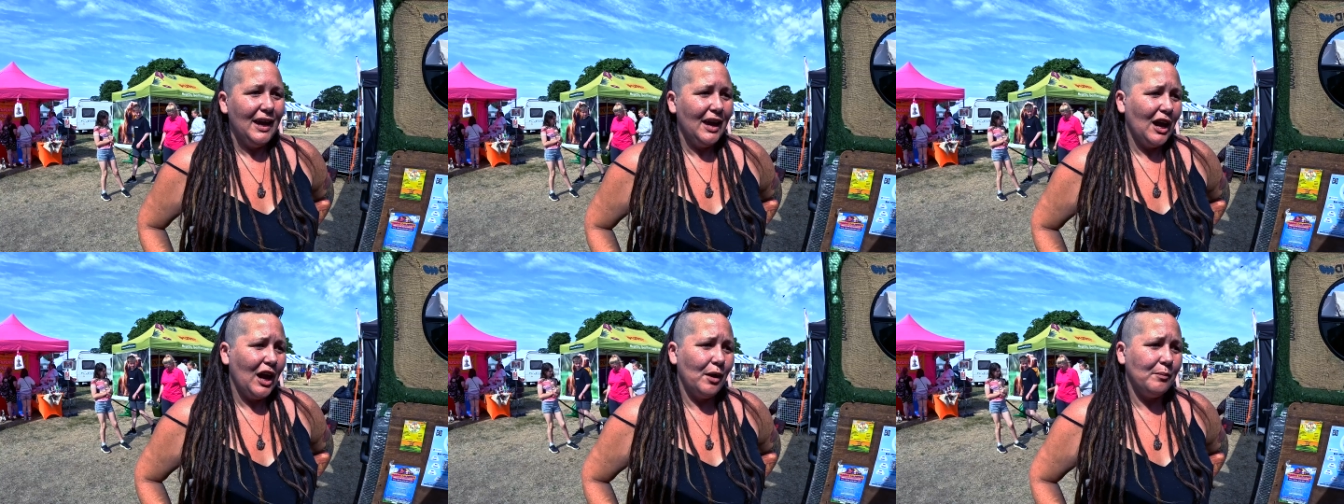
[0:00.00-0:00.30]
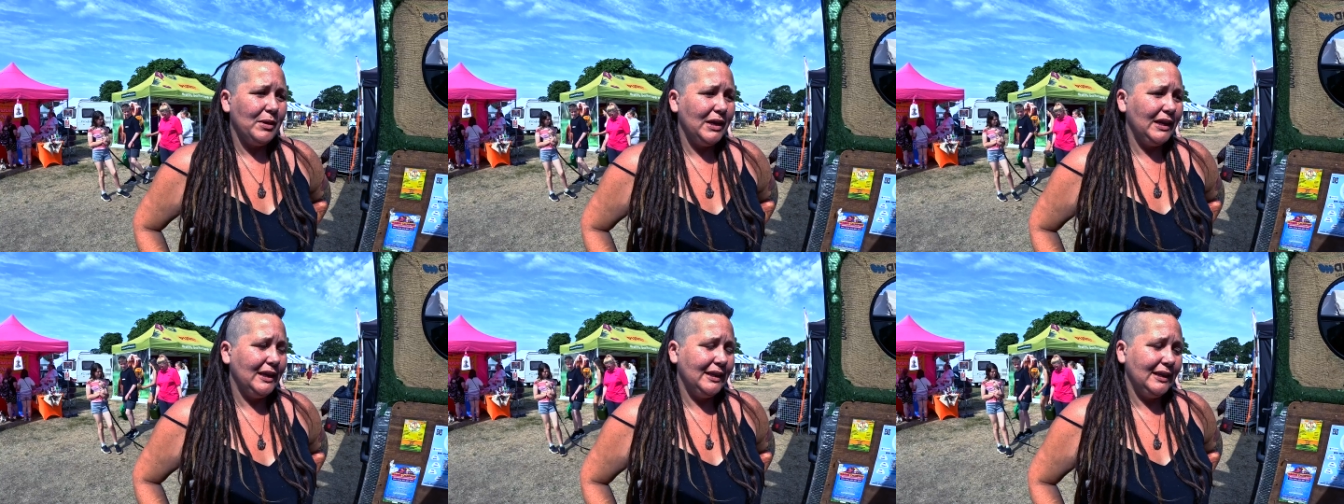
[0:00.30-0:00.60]
I
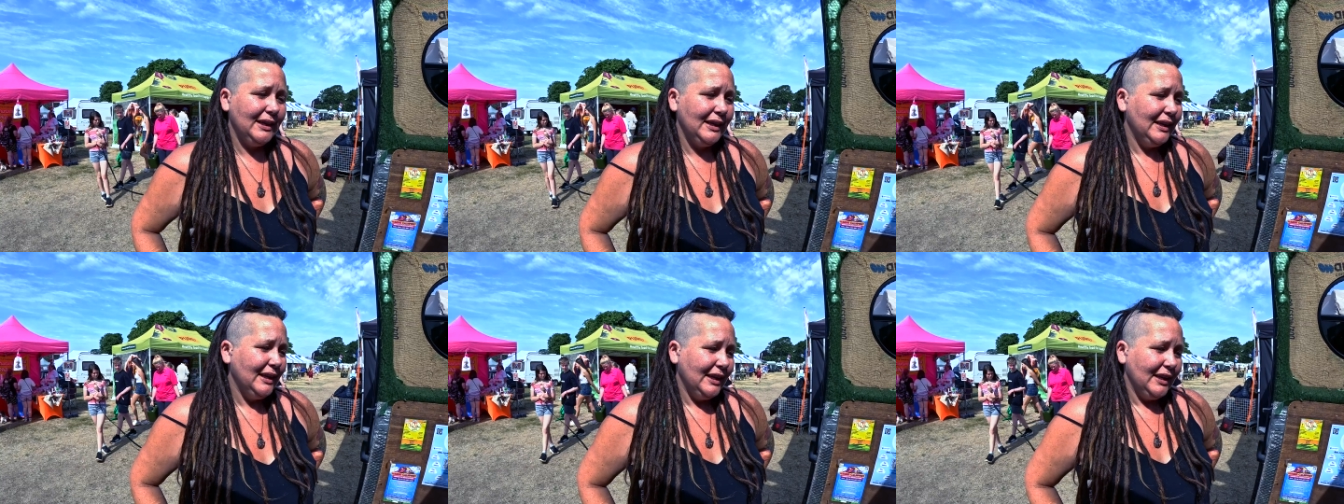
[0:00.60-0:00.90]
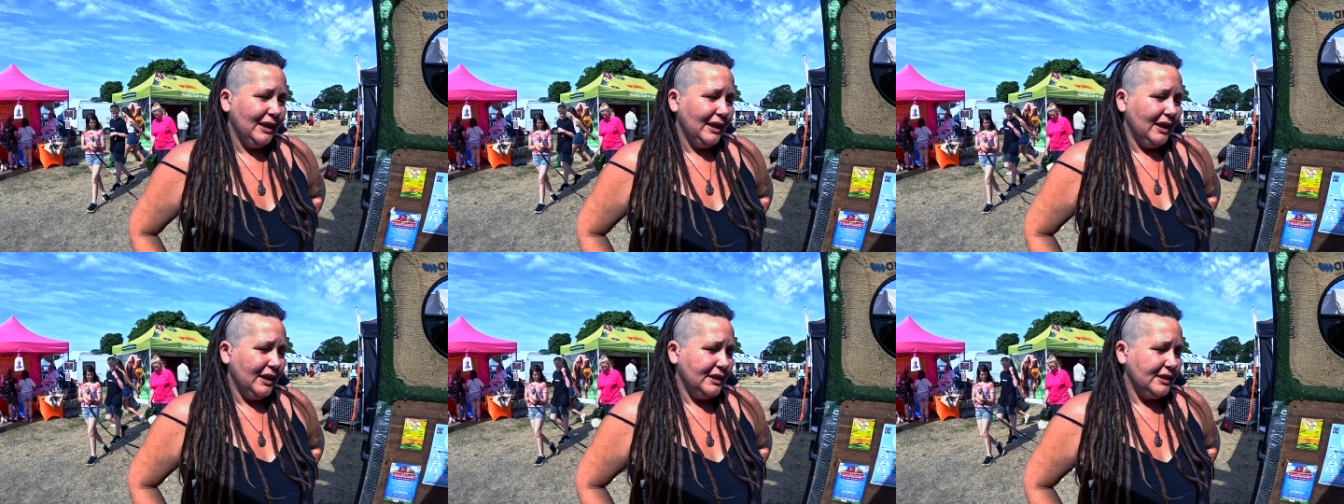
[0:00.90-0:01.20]
mean,
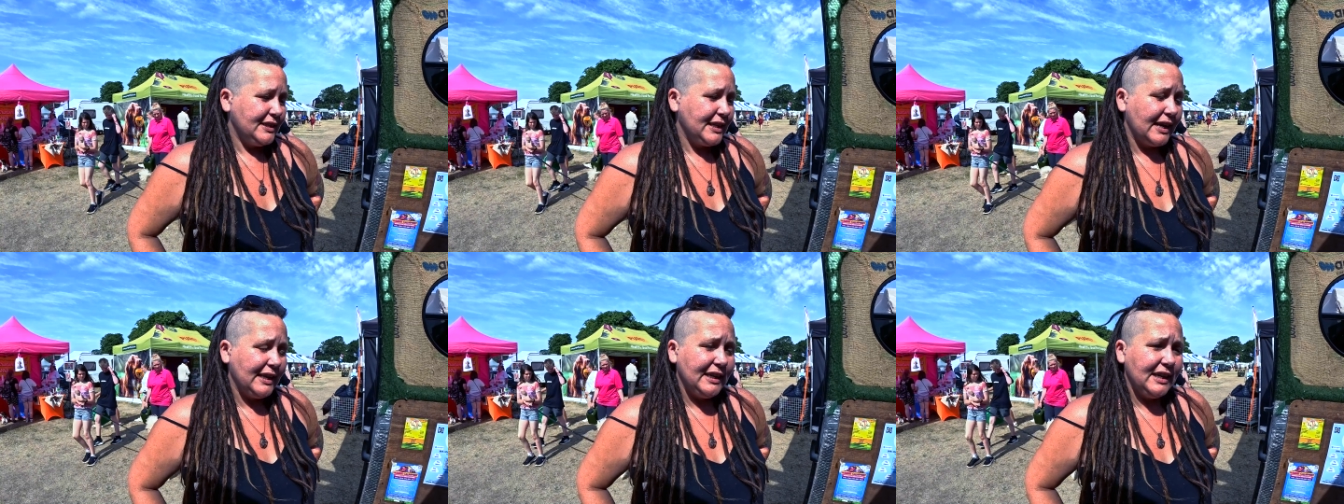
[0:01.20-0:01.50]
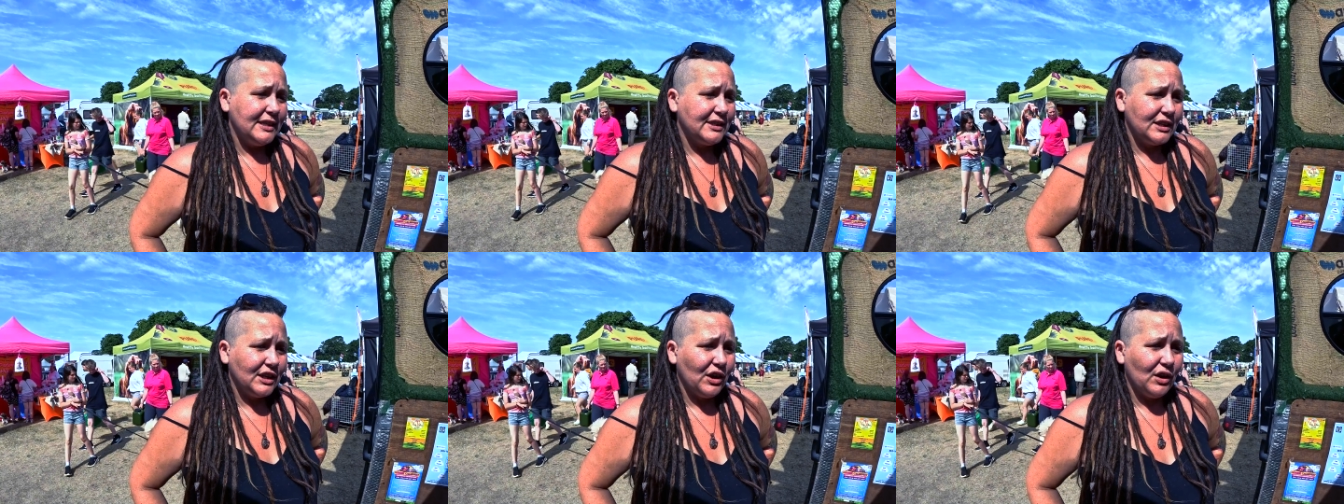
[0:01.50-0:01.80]
10
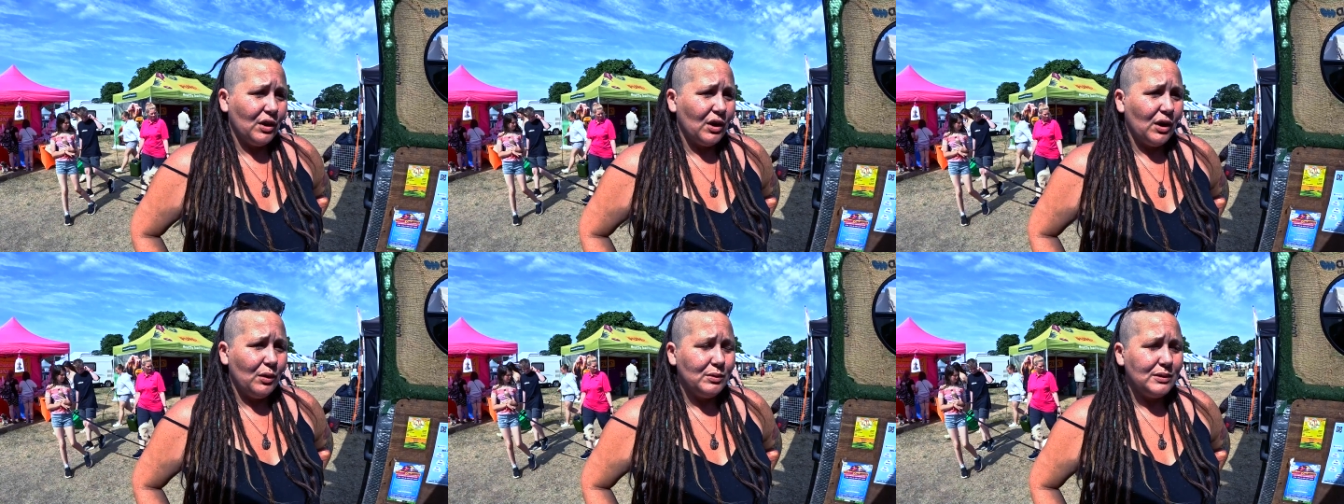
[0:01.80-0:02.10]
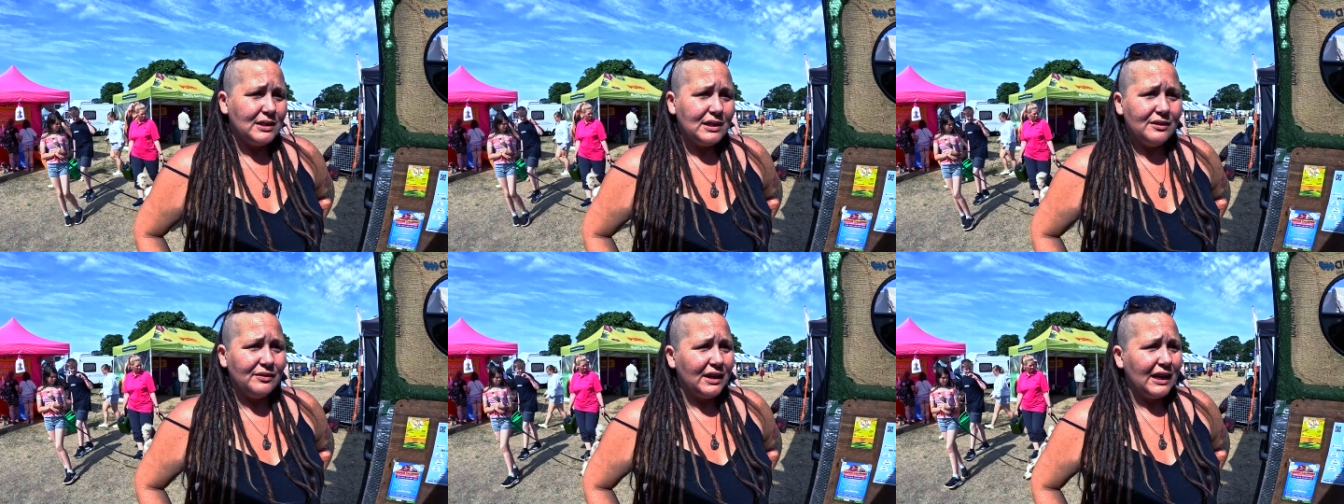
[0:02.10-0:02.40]
years ago I was
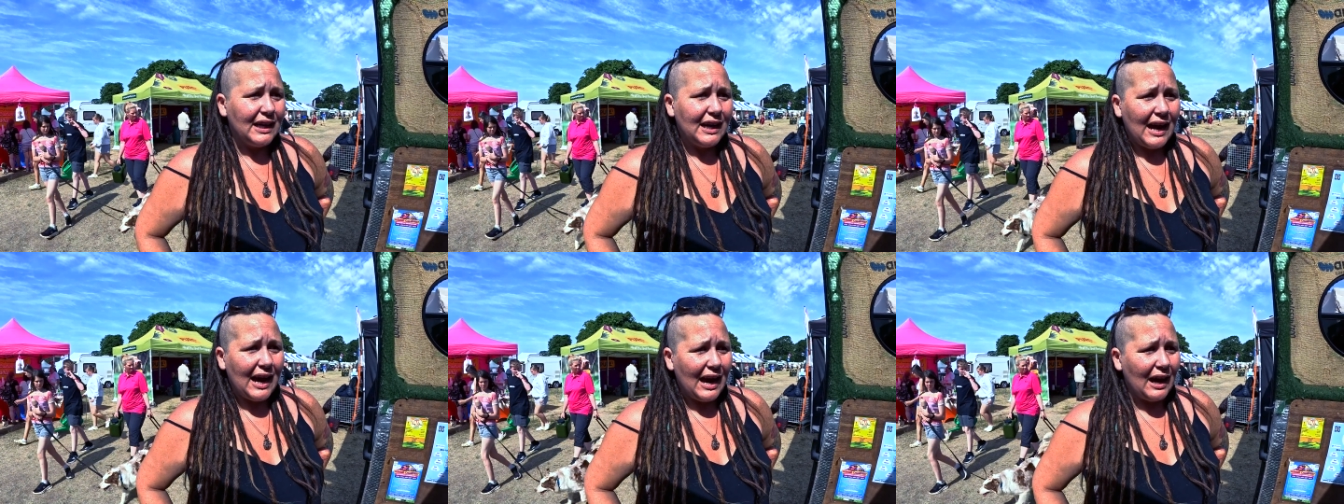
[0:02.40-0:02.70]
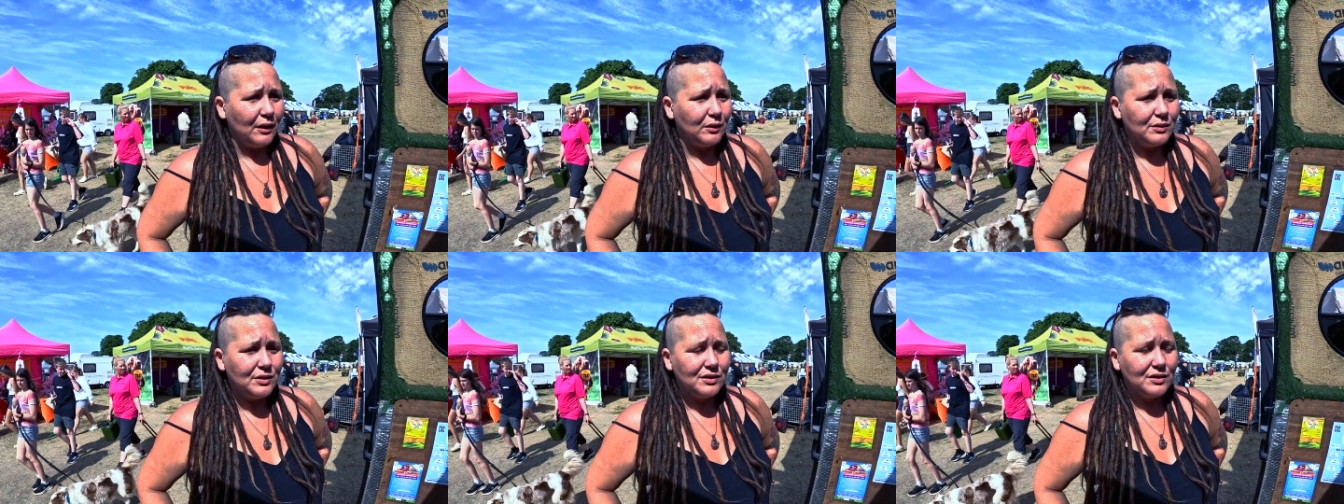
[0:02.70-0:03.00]
living in a
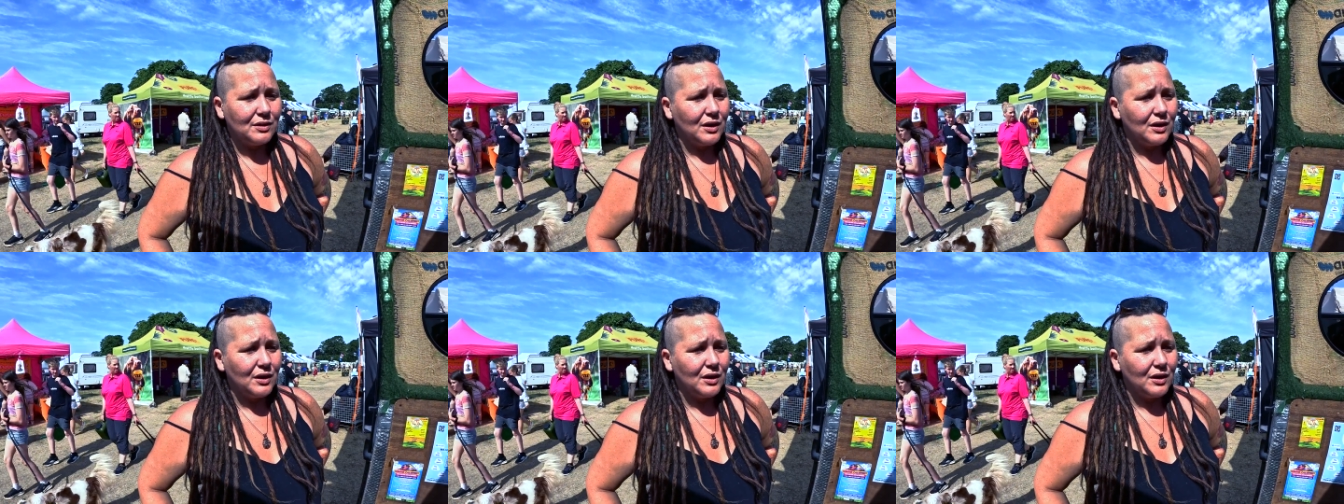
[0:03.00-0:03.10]
house,